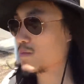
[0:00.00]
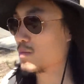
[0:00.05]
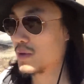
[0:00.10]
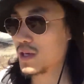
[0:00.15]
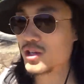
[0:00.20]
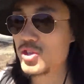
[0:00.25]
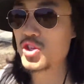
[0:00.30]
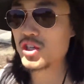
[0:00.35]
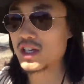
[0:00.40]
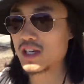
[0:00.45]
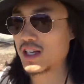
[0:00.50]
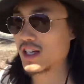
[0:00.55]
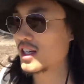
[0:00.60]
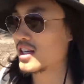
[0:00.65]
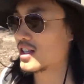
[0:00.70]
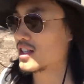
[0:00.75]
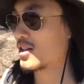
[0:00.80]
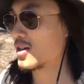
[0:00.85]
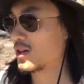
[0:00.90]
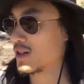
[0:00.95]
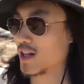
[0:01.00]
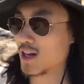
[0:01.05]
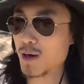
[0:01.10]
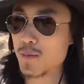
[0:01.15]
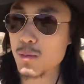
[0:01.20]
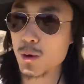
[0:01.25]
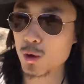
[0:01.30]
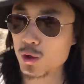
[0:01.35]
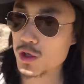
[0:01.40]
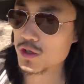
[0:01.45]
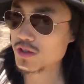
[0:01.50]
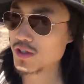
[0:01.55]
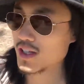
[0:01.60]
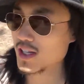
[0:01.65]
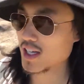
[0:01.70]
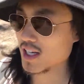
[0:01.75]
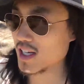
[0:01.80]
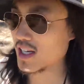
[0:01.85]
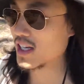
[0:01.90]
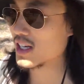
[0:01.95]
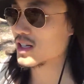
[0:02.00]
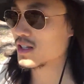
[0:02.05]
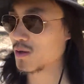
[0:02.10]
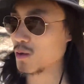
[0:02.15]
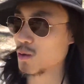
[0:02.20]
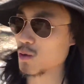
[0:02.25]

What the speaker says: binge eat, like emotionally eat,